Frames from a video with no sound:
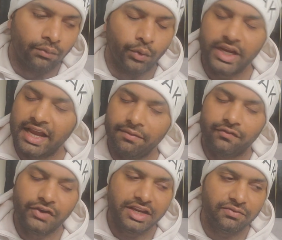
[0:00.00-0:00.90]
we
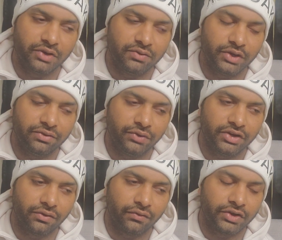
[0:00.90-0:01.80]
have we we we
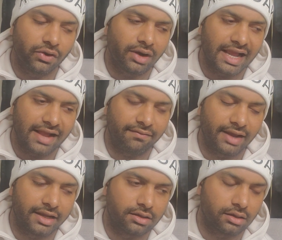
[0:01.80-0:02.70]
we, we all have
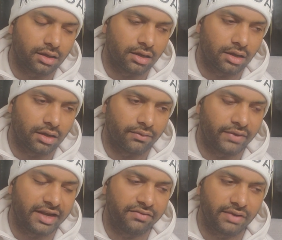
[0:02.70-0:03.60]
like uh,
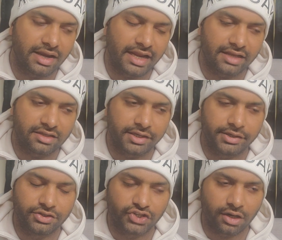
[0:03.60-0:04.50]
very
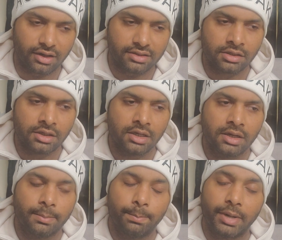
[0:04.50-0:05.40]
fantastic charts
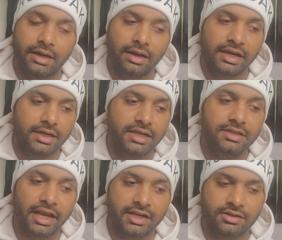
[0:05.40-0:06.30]
but it
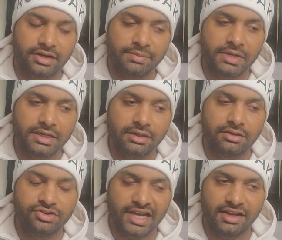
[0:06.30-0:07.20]
is extremely
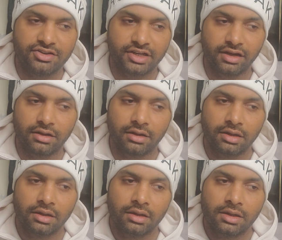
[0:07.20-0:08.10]
challenging
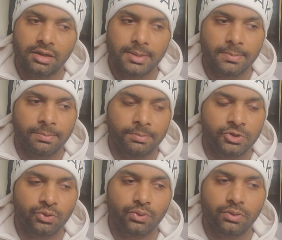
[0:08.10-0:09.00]

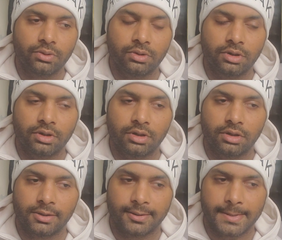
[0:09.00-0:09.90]
to
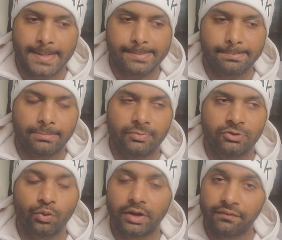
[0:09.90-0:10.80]

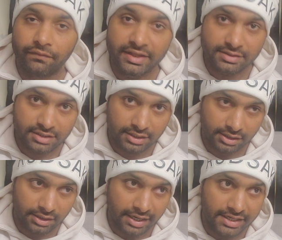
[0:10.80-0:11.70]
uh, to convince the
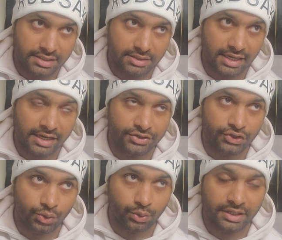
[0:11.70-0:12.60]
client and
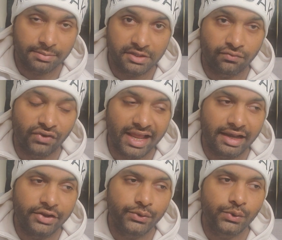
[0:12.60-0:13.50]
show them the
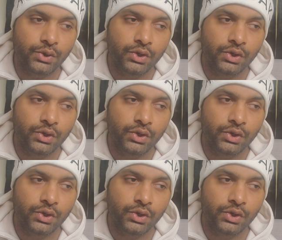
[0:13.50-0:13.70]
value